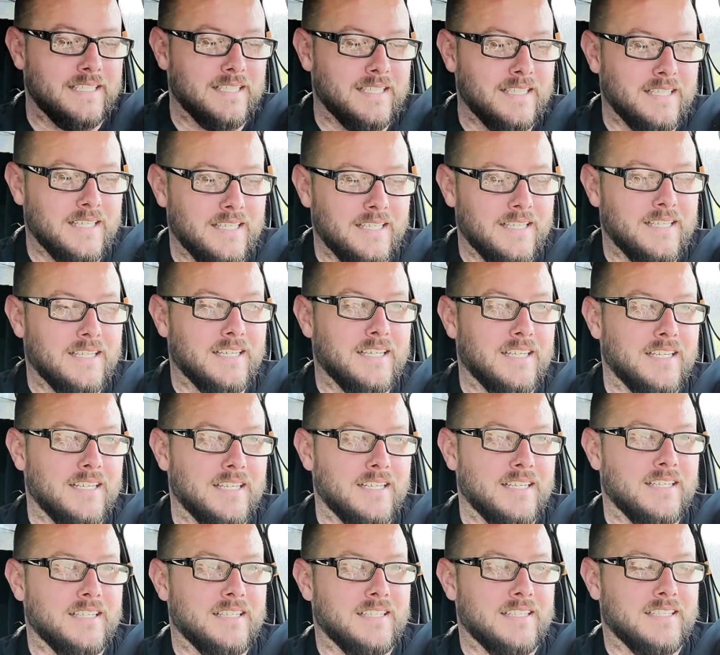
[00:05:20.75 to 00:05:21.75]

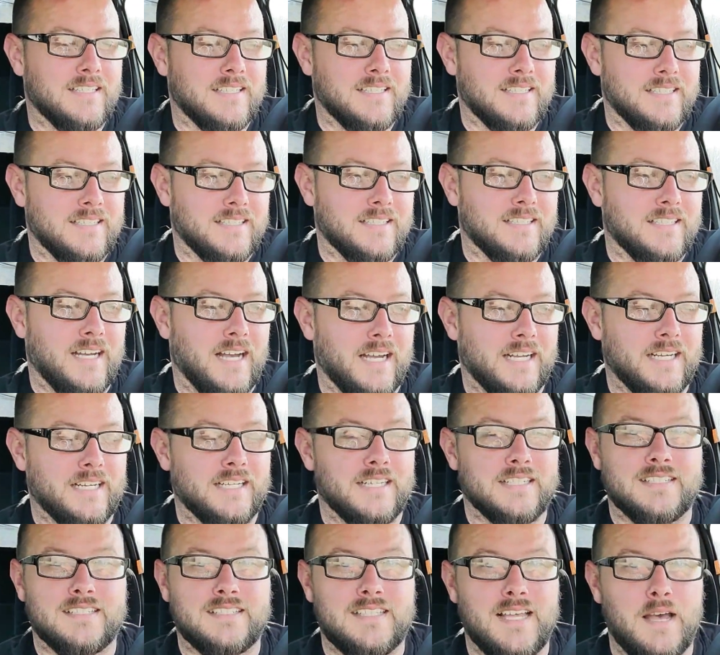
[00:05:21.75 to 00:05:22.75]
I'm
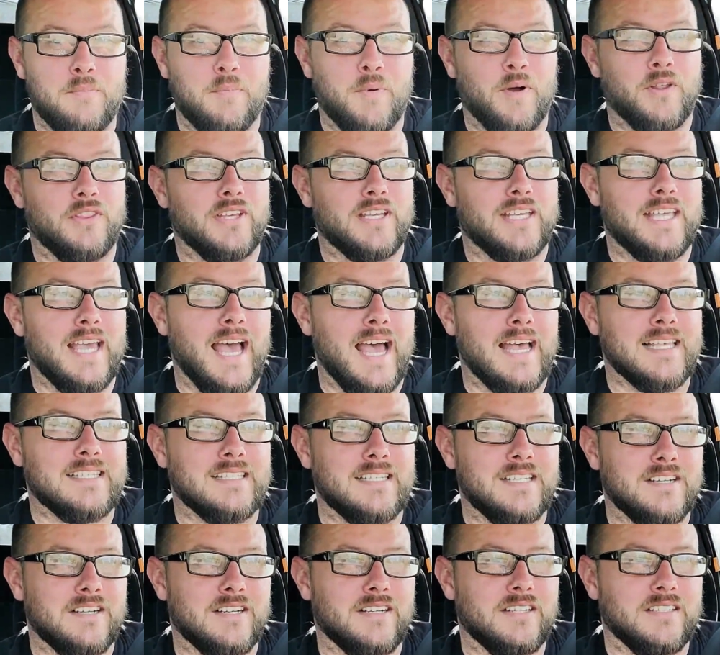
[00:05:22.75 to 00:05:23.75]
gonna step on the gas
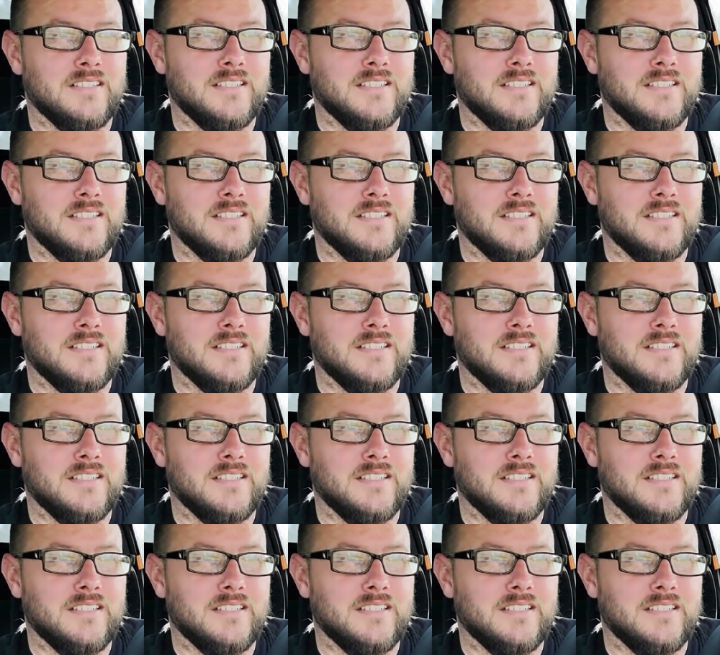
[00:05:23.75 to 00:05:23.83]
here.